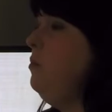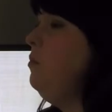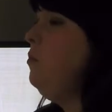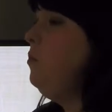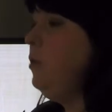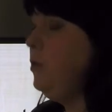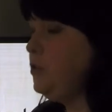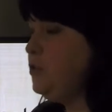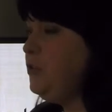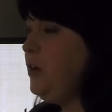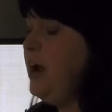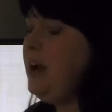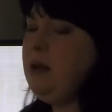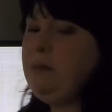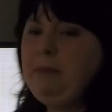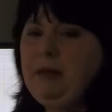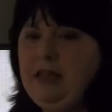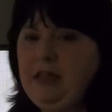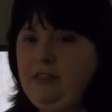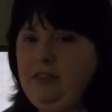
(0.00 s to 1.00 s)
We'll try to
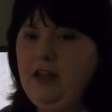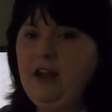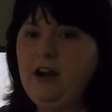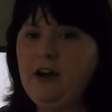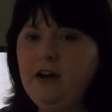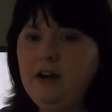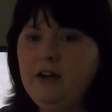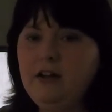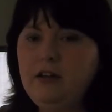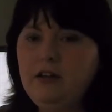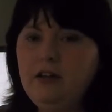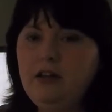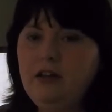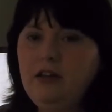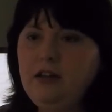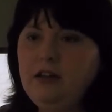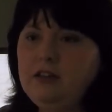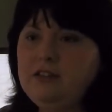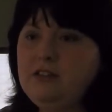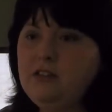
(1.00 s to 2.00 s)
be there.
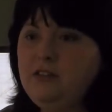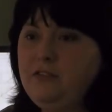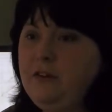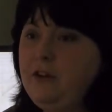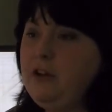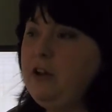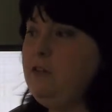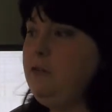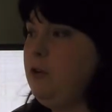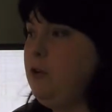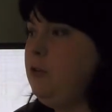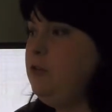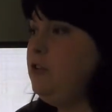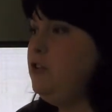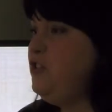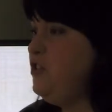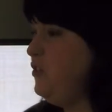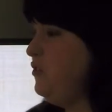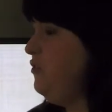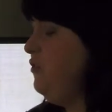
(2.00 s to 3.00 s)
Because it's very rude to
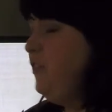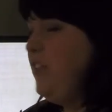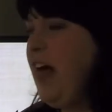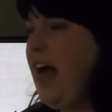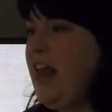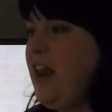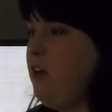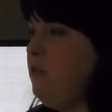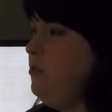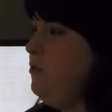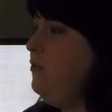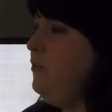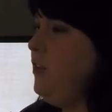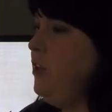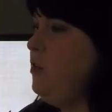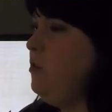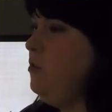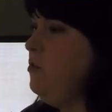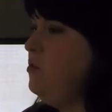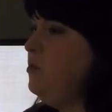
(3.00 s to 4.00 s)
just flat out
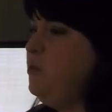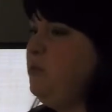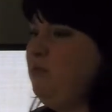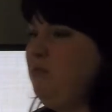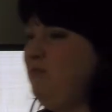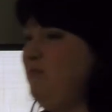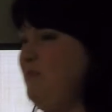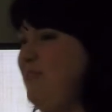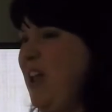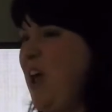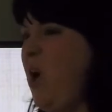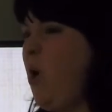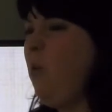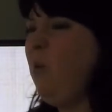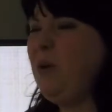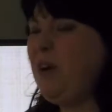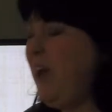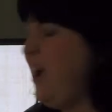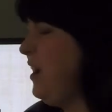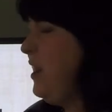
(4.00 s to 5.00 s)
refuse, no,
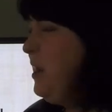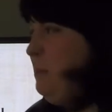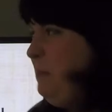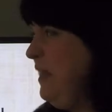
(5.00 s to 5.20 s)
we're not going to